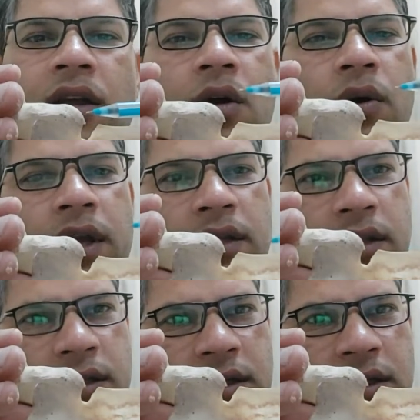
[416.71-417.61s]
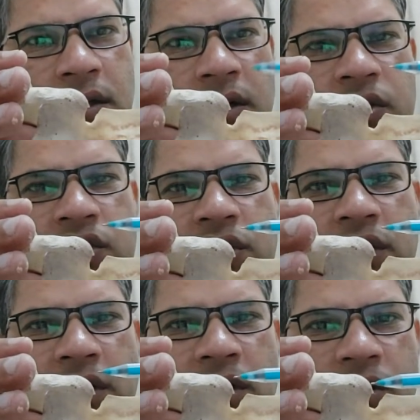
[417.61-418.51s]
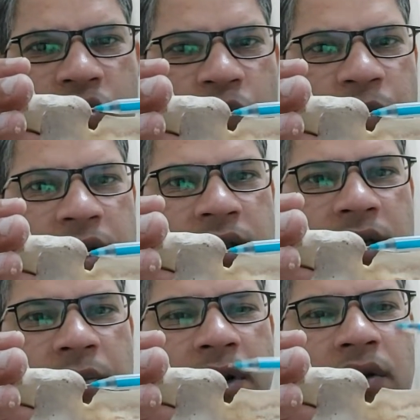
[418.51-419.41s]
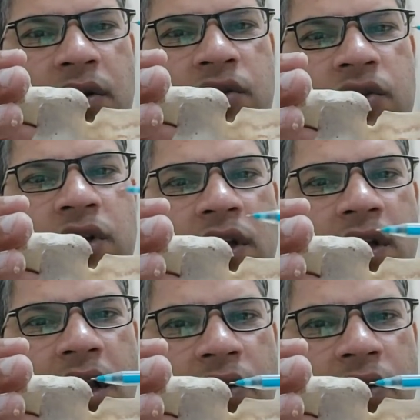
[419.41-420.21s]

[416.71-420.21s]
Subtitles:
Okay, this is a notch, suprascapular notch. Now